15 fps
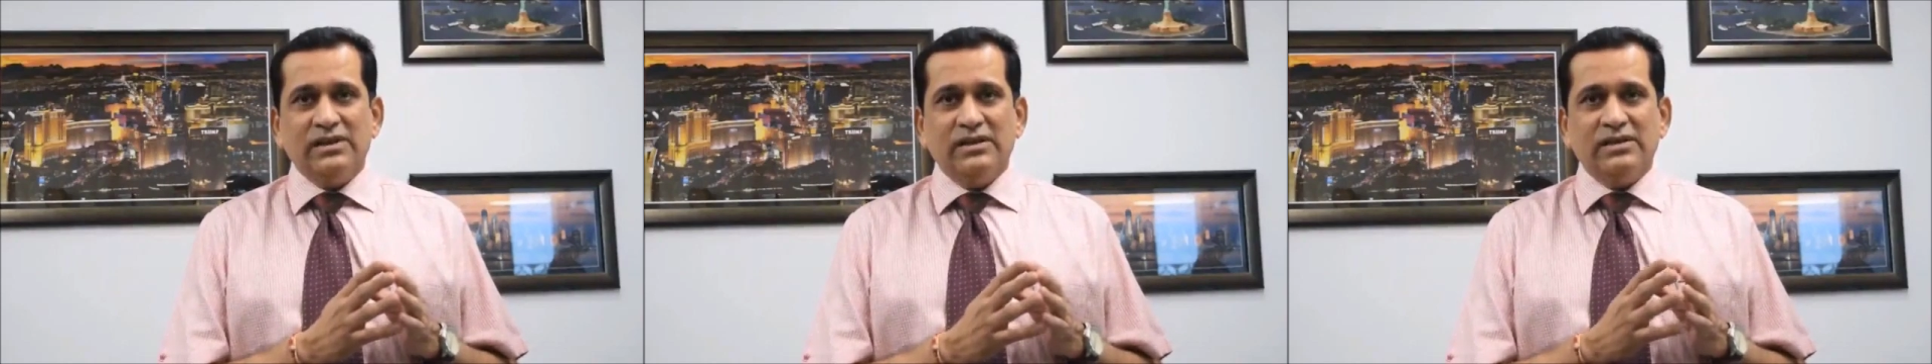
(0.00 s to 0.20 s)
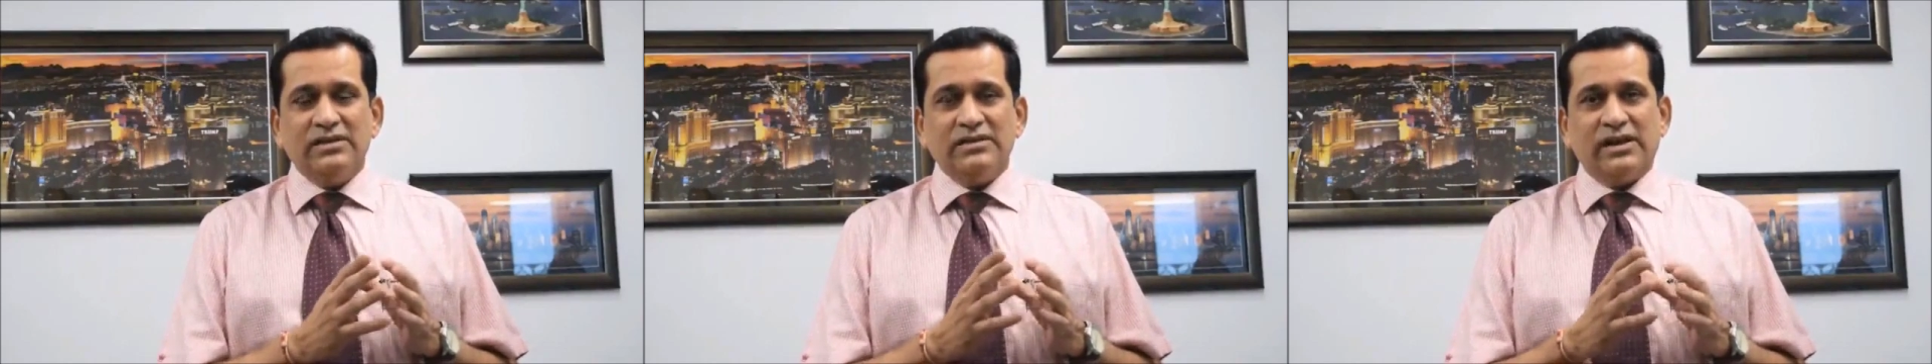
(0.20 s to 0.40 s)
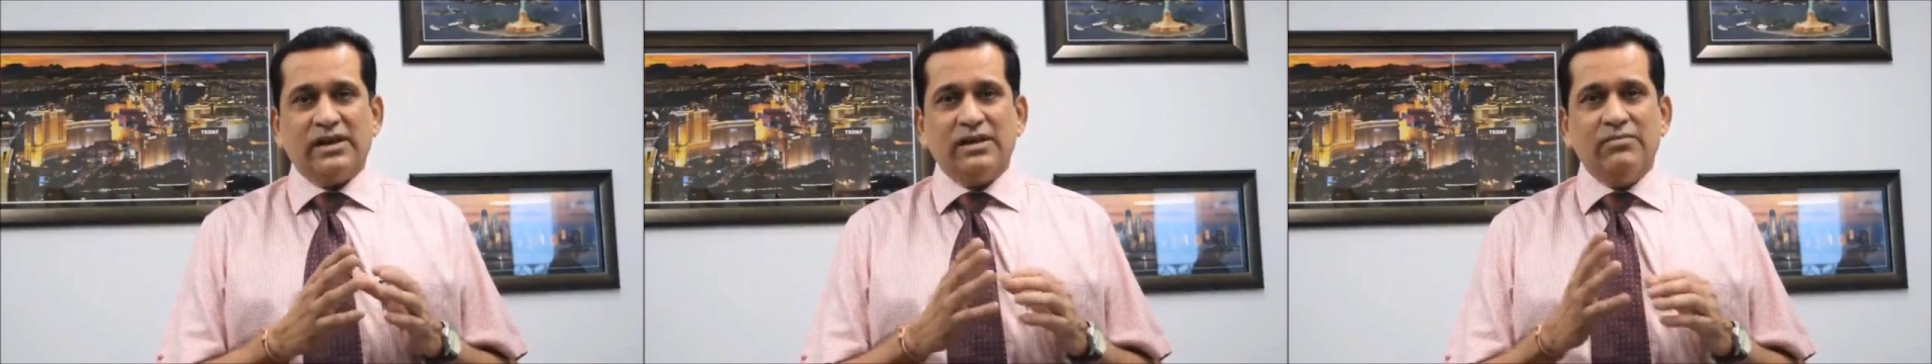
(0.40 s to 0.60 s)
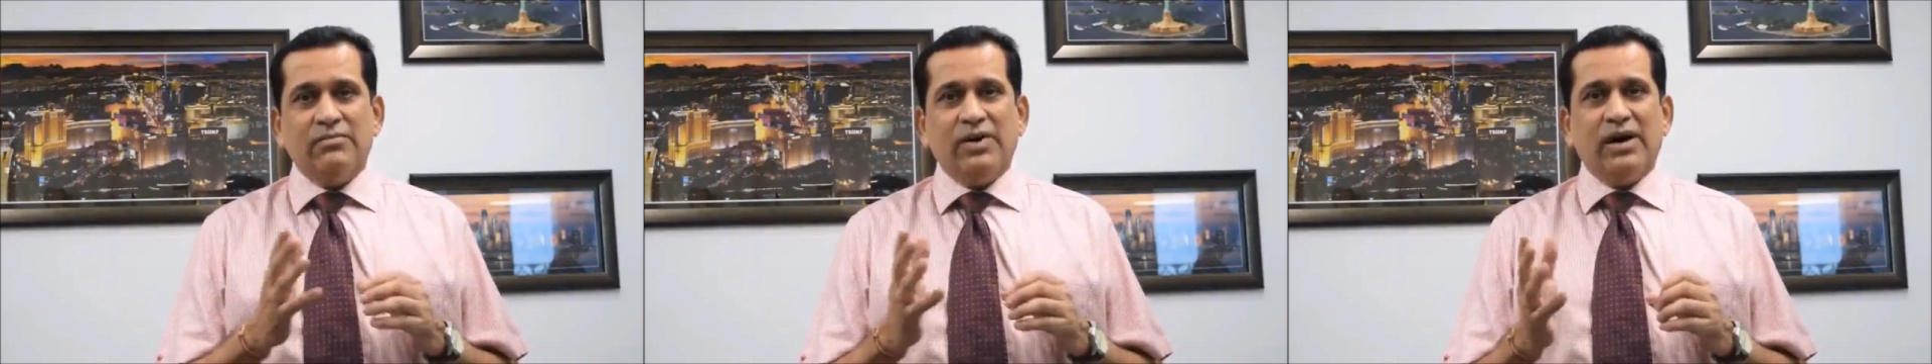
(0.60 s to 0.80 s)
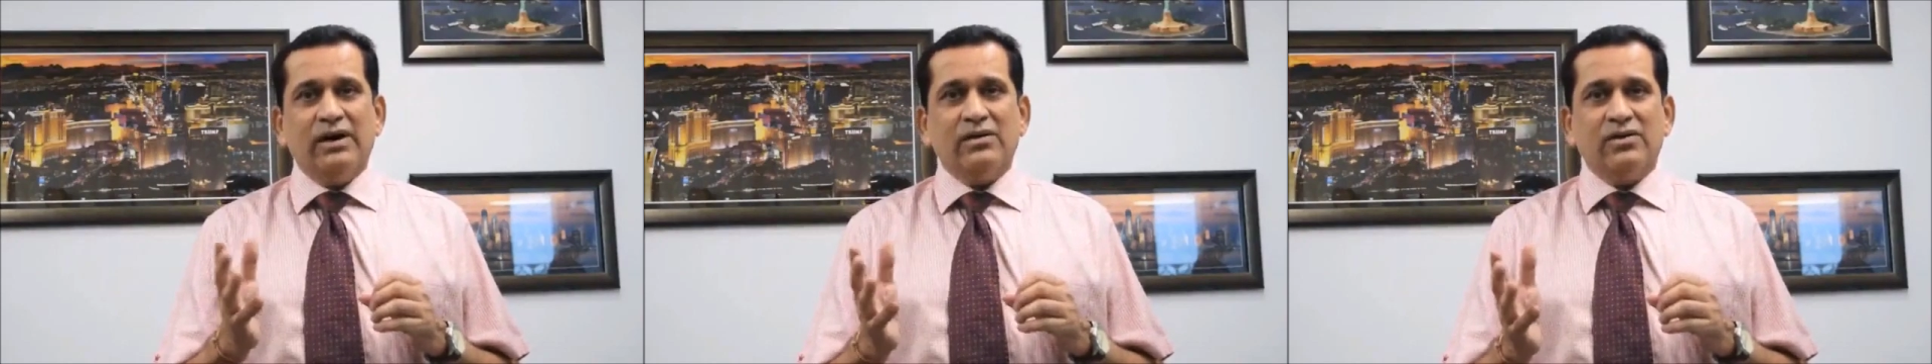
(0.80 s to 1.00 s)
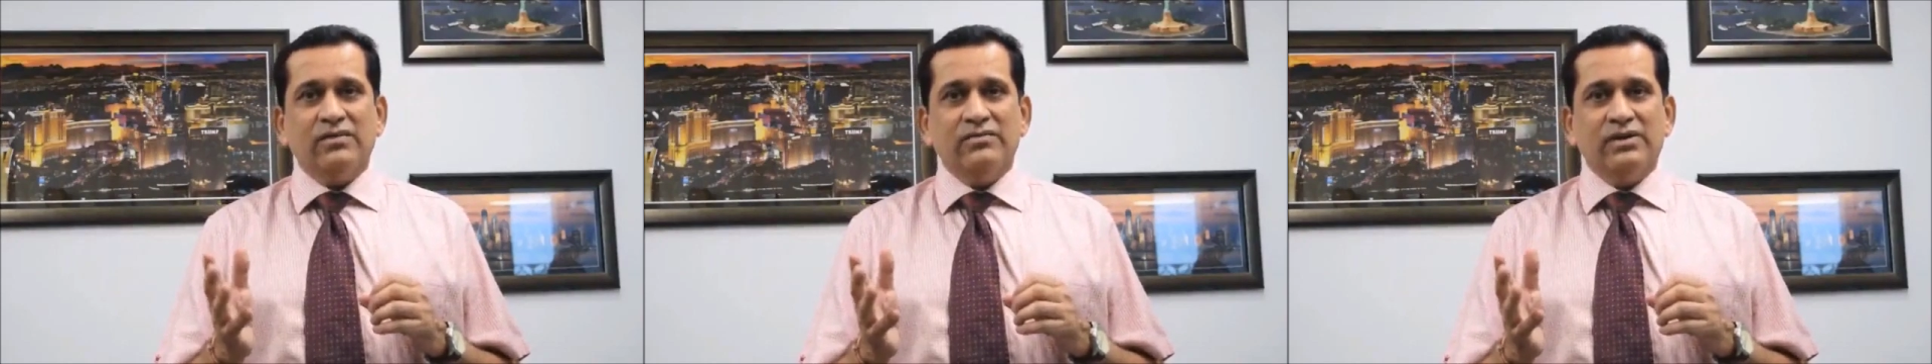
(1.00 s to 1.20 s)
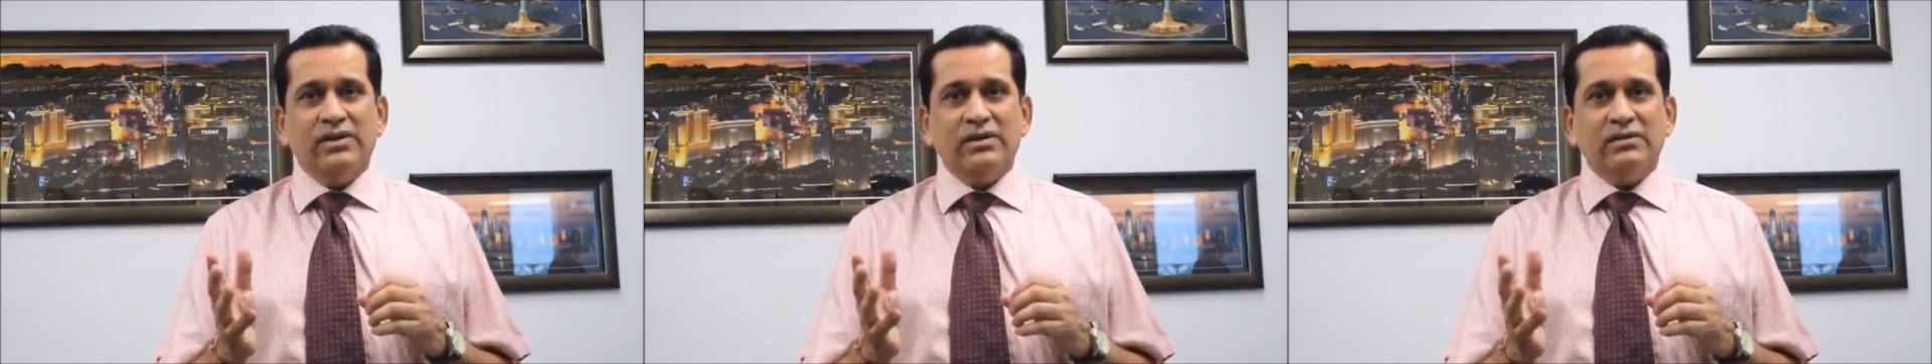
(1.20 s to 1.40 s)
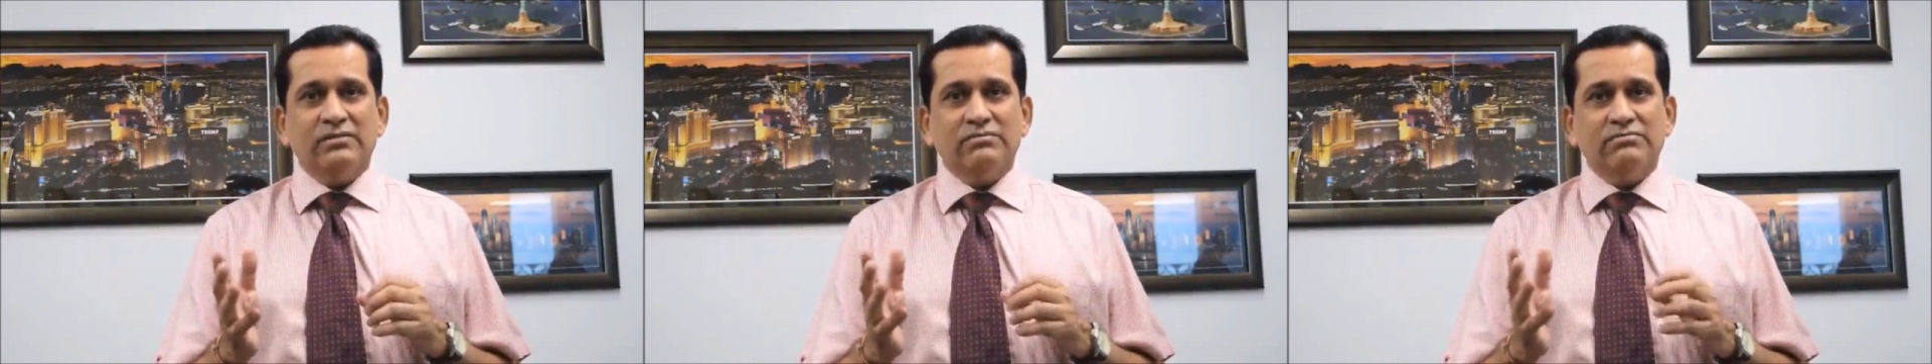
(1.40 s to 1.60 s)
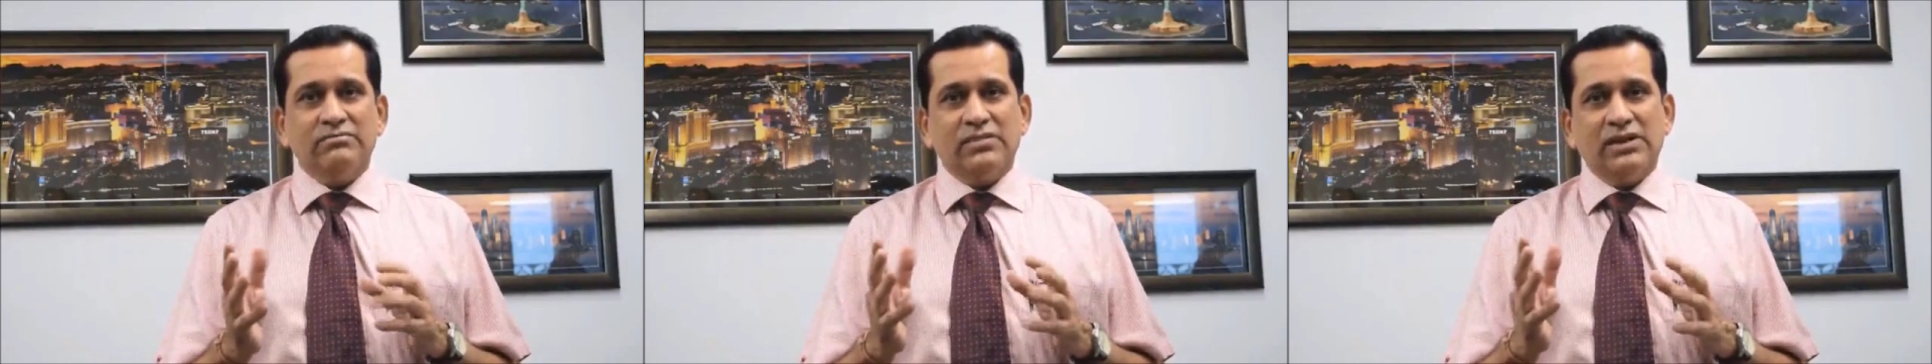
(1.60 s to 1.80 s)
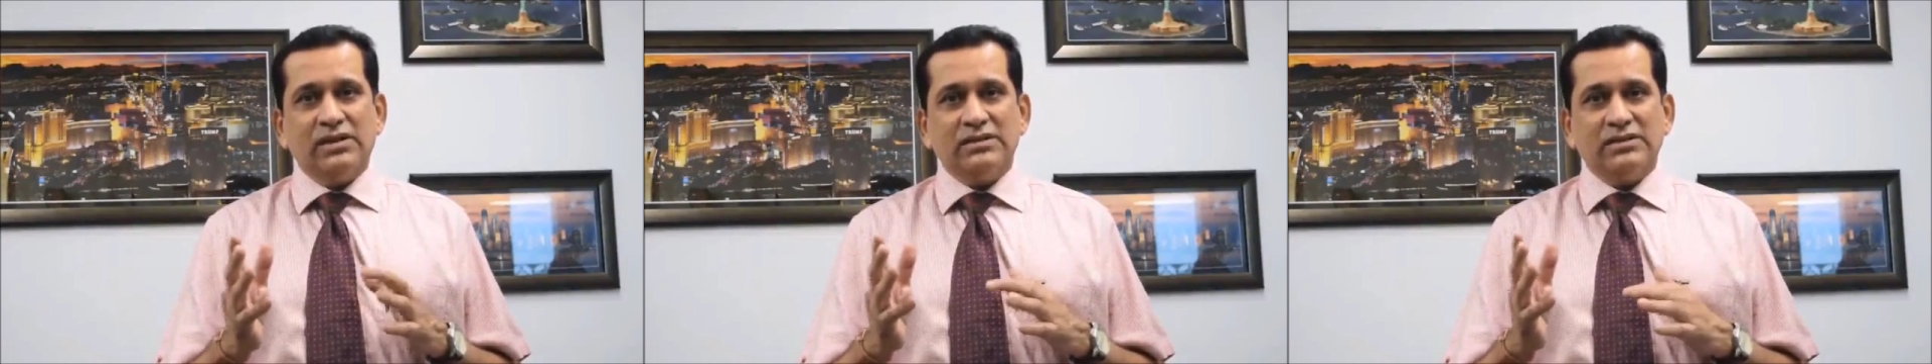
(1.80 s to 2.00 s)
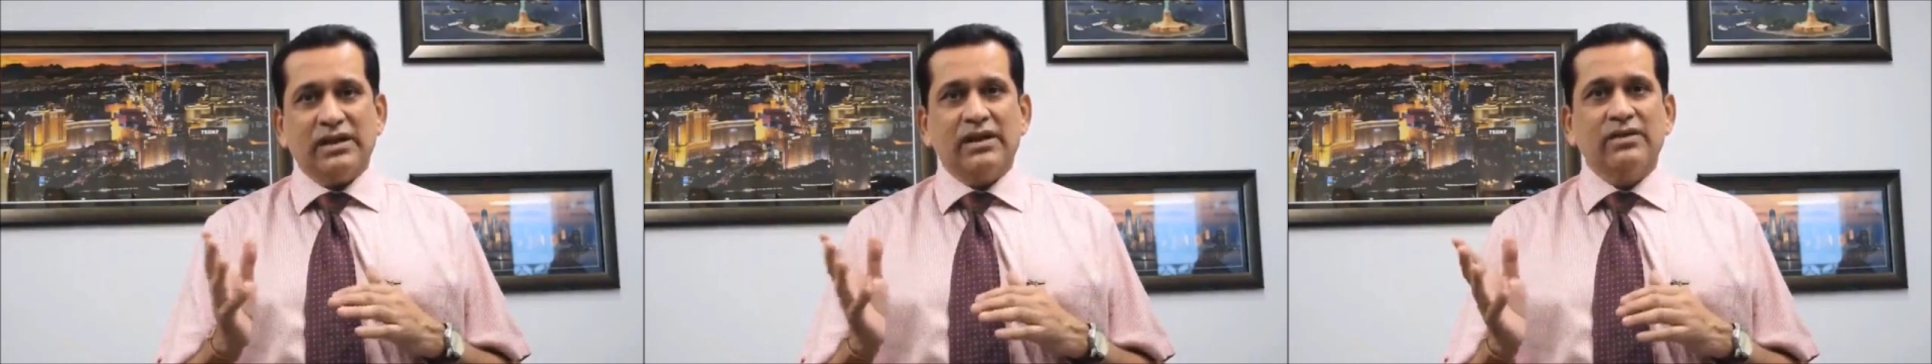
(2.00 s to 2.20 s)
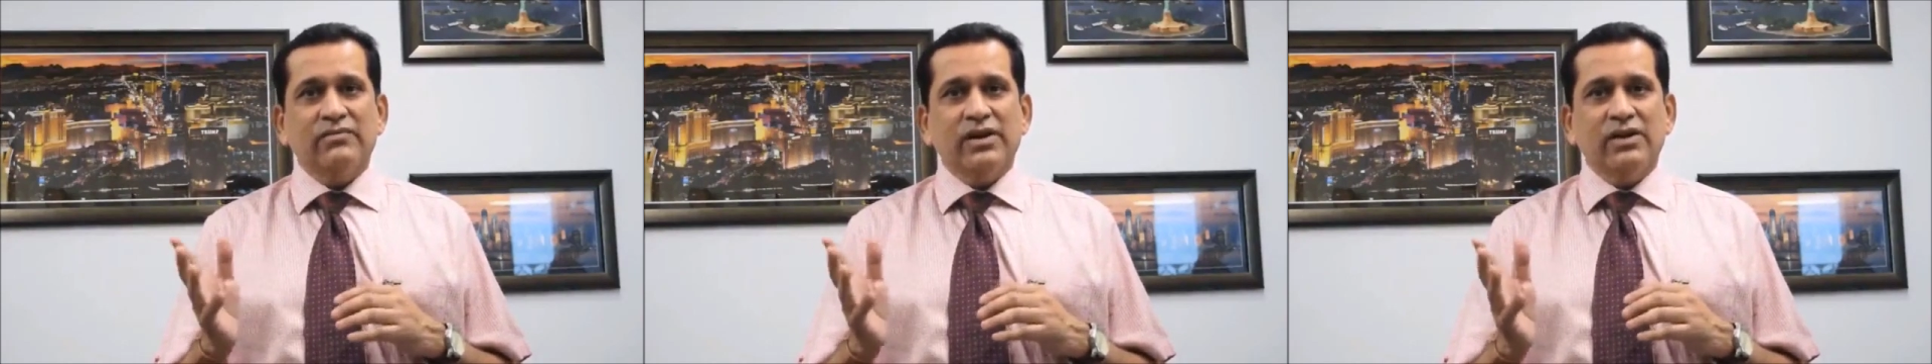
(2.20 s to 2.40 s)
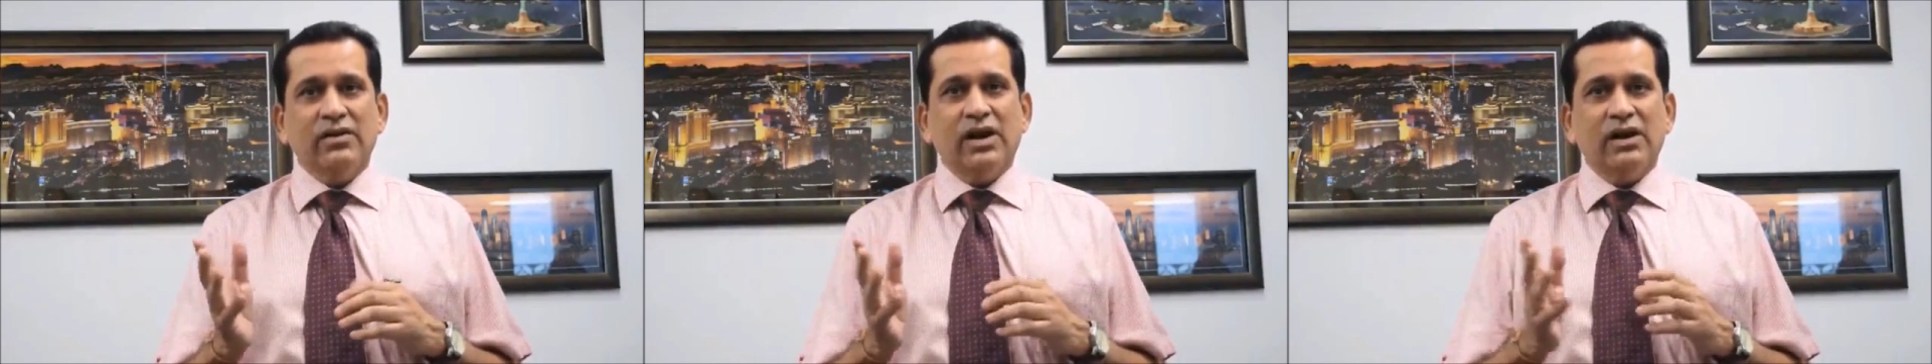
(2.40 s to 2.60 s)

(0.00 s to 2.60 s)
In the second video,